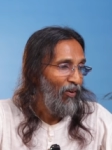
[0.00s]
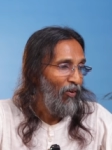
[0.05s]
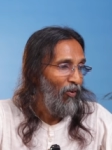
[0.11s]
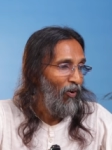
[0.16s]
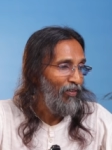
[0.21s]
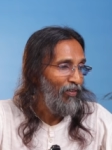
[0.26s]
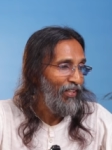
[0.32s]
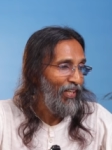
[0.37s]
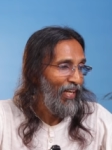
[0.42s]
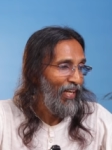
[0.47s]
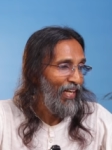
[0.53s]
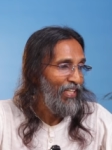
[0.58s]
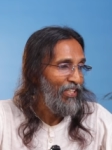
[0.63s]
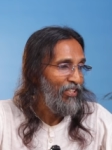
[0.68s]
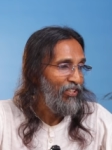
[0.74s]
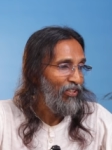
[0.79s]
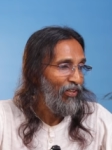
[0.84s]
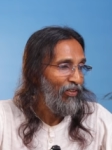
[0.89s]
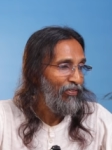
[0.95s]
All the
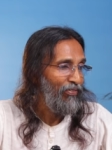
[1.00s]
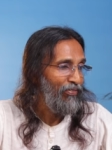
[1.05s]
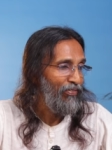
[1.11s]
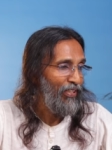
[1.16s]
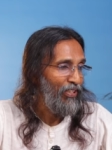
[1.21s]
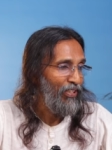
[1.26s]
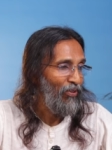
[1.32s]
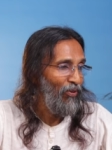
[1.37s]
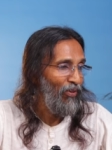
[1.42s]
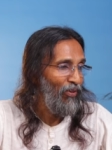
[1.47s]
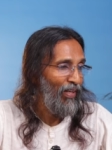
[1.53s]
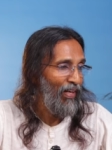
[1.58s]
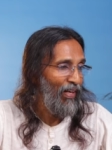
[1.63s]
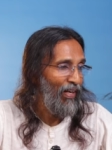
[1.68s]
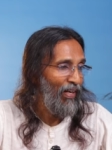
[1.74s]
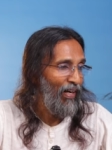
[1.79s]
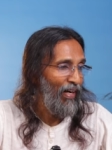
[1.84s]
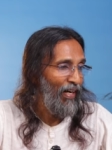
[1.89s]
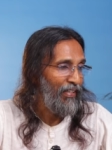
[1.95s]
lines of the
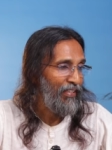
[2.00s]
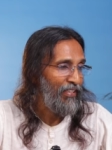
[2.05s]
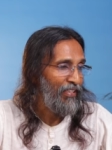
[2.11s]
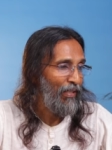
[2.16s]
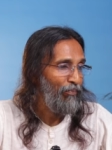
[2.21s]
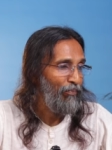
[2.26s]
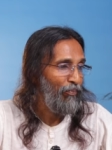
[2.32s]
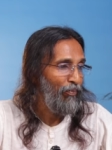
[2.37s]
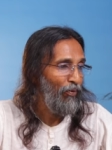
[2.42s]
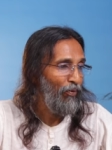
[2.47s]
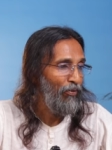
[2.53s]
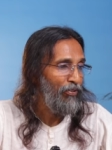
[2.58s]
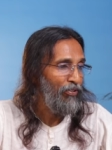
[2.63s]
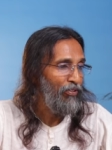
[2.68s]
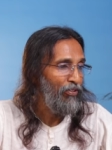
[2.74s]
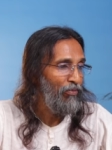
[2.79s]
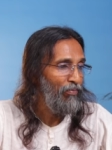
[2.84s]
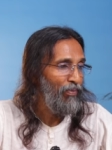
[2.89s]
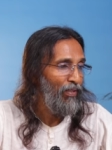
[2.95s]
yoga are
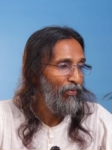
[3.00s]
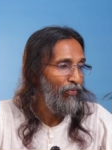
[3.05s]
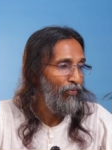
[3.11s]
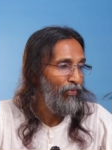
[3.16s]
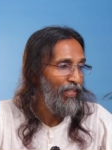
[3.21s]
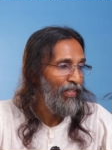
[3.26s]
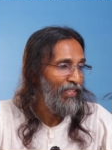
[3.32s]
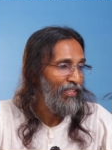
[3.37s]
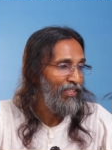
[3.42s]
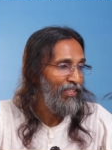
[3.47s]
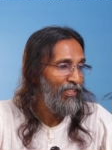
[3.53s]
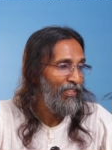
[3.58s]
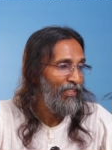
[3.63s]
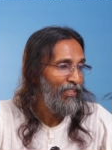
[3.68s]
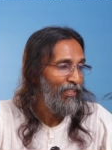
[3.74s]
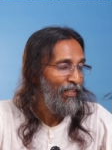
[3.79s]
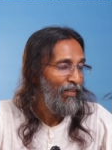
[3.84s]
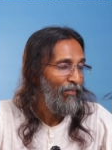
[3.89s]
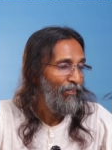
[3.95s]
supposed to be fixed,